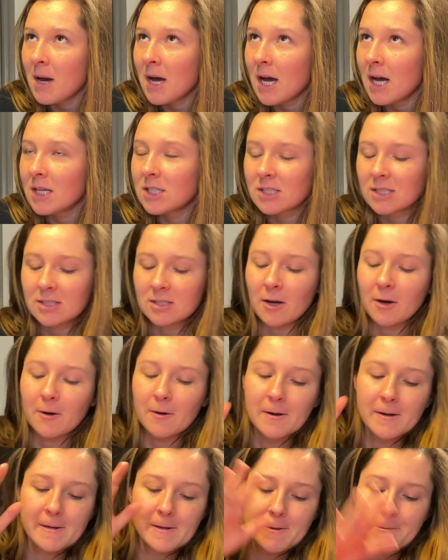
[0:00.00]
So
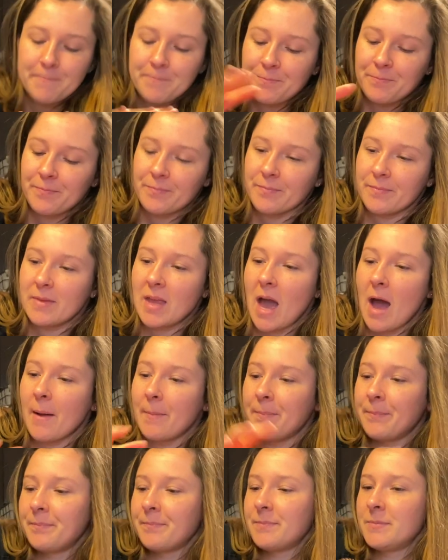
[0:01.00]
yeah,
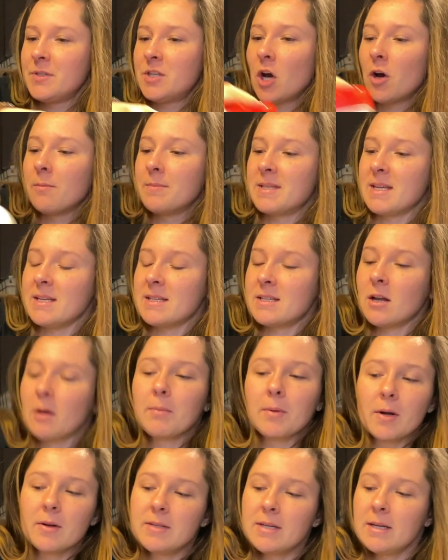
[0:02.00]
dope seasonal
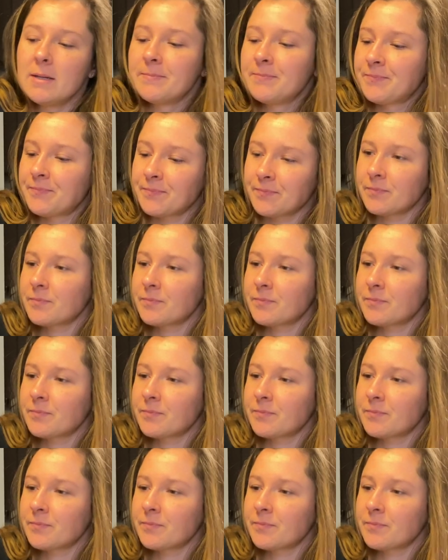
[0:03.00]
protein.